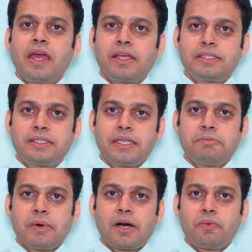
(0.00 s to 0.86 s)

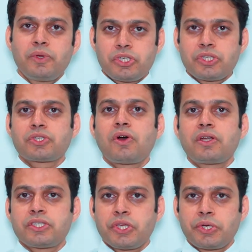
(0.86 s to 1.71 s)
eczema which is
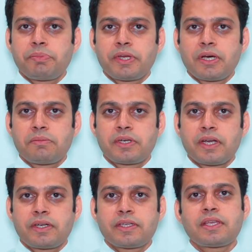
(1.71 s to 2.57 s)
called as atopic
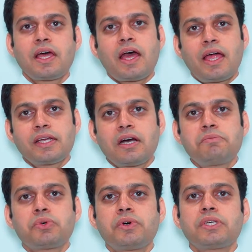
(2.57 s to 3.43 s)
dermatitis and
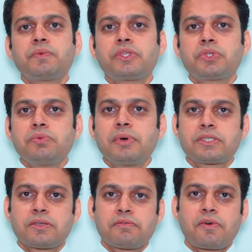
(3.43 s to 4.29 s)
come to us with two
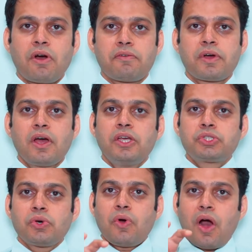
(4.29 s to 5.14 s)
months of cough so